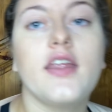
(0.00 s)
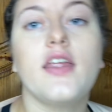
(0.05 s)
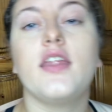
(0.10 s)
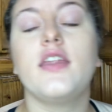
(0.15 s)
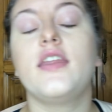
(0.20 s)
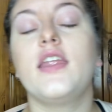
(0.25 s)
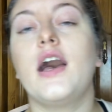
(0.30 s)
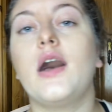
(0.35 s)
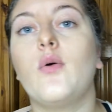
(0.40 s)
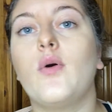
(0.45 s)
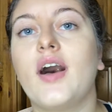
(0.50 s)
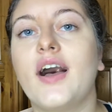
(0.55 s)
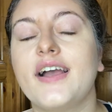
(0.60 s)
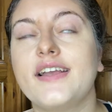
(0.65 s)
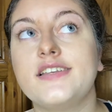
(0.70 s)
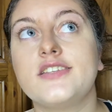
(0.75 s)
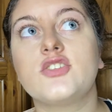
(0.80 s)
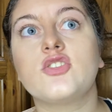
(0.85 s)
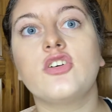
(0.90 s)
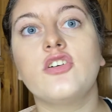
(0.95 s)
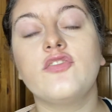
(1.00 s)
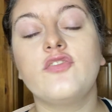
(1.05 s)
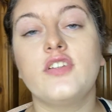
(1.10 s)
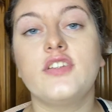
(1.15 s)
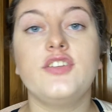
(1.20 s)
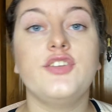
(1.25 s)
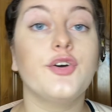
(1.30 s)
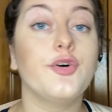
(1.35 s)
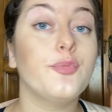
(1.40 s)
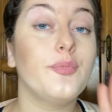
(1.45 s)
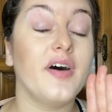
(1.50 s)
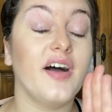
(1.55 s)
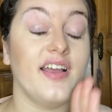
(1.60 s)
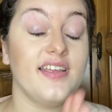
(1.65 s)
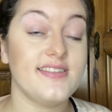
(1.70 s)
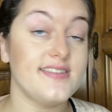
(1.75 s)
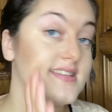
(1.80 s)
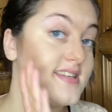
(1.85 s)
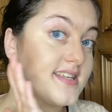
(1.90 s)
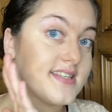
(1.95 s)
Now, I saw a video by
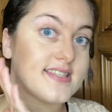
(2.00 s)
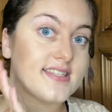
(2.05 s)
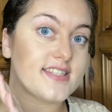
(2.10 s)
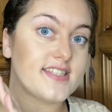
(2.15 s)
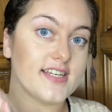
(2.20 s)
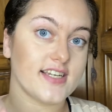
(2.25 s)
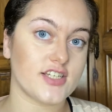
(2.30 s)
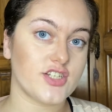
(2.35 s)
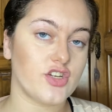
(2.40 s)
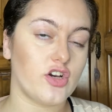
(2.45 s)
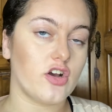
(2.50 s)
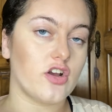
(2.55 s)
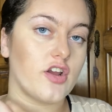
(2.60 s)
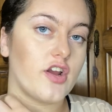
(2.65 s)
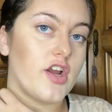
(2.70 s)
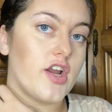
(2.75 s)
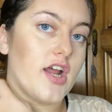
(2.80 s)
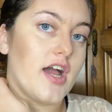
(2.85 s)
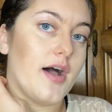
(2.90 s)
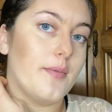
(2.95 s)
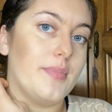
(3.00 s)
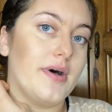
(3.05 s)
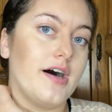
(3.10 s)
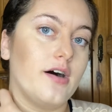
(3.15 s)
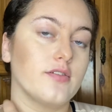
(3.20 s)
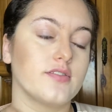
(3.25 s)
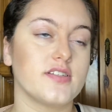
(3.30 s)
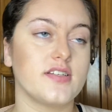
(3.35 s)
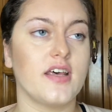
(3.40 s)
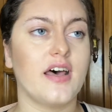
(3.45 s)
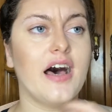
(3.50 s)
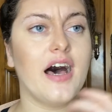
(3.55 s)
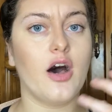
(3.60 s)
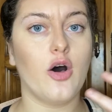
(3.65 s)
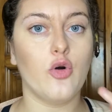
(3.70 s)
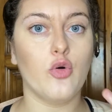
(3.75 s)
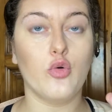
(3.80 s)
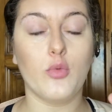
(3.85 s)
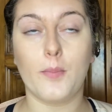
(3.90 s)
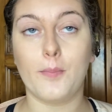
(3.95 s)
this TikToker about
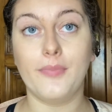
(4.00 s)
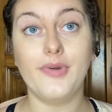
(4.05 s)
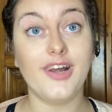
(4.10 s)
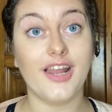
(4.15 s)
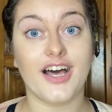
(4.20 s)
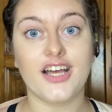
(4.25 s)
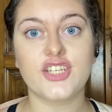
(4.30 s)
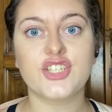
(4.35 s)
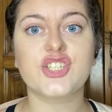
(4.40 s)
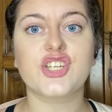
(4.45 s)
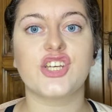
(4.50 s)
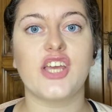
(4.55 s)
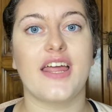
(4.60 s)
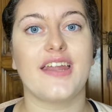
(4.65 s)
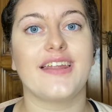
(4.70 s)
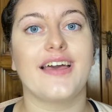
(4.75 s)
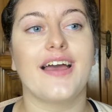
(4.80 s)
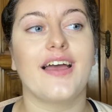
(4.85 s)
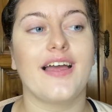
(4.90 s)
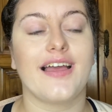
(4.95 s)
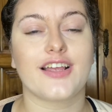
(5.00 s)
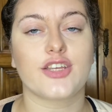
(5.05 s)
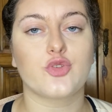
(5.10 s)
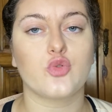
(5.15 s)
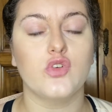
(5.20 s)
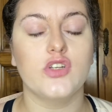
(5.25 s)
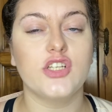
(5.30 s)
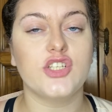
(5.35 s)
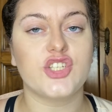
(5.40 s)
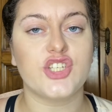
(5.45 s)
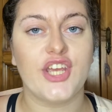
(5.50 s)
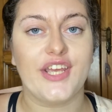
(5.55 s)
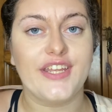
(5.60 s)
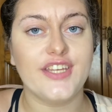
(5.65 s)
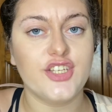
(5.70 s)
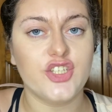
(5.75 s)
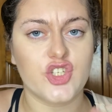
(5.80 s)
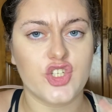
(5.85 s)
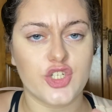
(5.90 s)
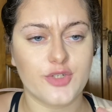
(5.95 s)
how blush can actually
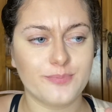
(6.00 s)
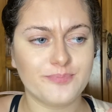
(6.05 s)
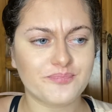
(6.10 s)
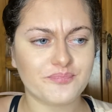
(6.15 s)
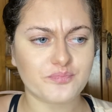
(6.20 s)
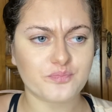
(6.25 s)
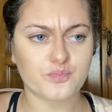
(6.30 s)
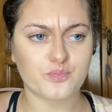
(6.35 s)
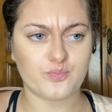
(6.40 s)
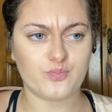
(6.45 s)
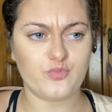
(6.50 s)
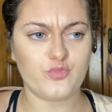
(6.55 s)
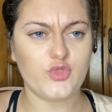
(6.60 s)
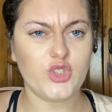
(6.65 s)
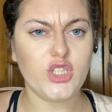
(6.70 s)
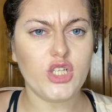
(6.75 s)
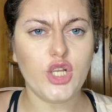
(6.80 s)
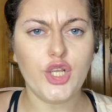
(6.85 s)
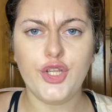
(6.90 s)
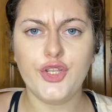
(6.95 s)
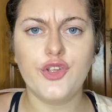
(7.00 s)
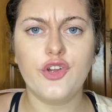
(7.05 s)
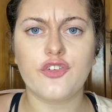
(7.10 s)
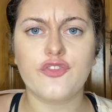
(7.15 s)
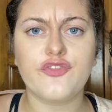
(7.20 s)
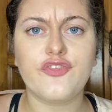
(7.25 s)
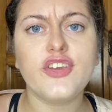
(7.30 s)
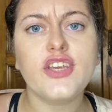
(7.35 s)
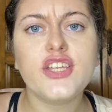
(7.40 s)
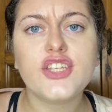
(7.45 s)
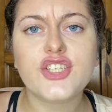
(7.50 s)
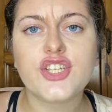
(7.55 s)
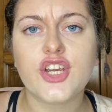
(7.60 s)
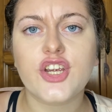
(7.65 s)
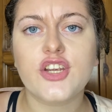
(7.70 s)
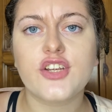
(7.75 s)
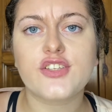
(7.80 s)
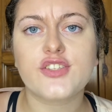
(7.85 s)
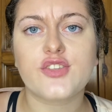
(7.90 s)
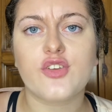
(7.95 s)
change your
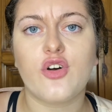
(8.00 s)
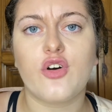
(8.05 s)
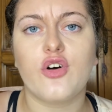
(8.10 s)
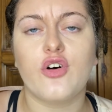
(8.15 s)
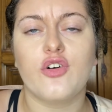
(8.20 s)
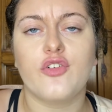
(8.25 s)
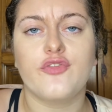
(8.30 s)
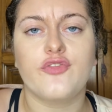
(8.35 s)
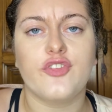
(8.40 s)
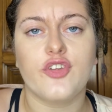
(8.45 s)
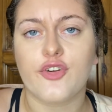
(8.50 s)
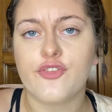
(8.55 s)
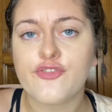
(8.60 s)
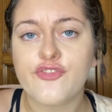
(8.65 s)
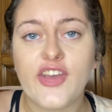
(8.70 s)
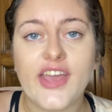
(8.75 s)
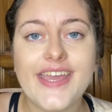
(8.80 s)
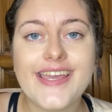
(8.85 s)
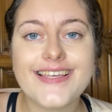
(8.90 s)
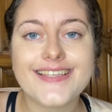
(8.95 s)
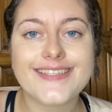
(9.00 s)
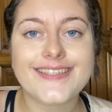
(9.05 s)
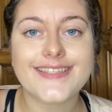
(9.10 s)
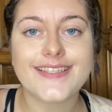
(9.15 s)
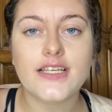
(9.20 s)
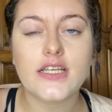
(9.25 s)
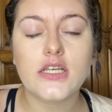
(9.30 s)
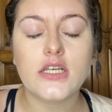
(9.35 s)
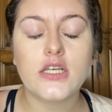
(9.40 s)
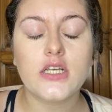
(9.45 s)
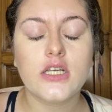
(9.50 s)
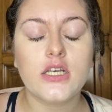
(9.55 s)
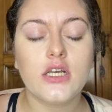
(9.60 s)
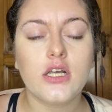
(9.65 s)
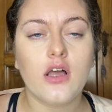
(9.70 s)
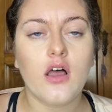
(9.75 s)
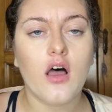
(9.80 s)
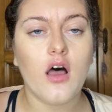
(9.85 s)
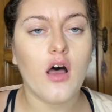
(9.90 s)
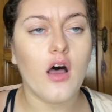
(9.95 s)
features of your face.
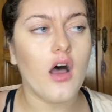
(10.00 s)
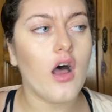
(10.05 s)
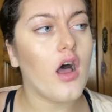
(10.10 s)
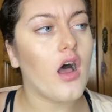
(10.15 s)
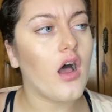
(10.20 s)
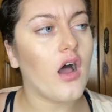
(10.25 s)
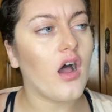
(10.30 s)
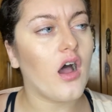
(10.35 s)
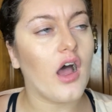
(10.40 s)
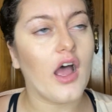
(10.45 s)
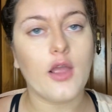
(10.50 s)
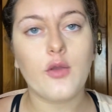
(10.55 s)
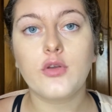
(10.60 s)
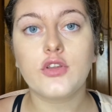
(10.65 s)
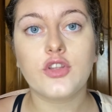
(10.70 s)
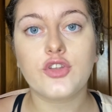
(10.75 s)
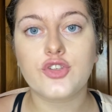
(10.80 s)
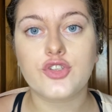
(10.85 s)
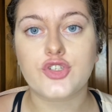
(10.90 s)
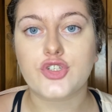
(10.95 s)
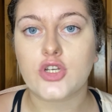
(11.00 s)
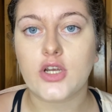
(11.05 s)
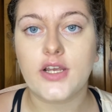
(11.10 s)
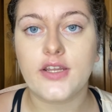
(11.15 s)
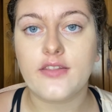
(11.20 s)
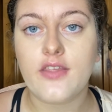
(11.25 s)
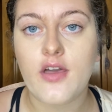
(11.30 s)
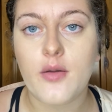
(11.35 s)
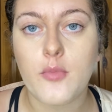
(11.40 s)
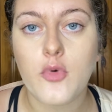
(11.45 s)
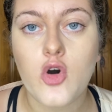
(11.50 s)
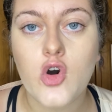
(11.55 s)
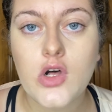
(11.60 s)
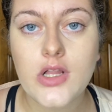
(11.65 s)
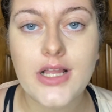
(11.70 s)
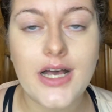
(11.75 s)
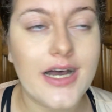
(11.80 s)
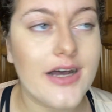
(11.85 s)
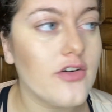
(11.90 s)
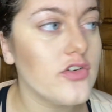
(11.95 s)
Uh, I wanted to try them all
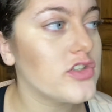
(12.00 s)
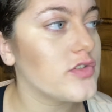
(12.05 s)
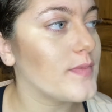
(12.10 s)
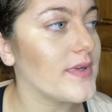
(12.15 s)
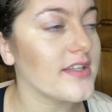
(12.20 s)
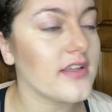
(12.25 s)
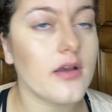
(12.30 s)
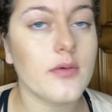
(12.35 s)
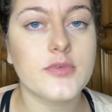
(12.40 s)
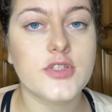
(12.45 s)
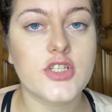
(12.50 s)
out, but I'm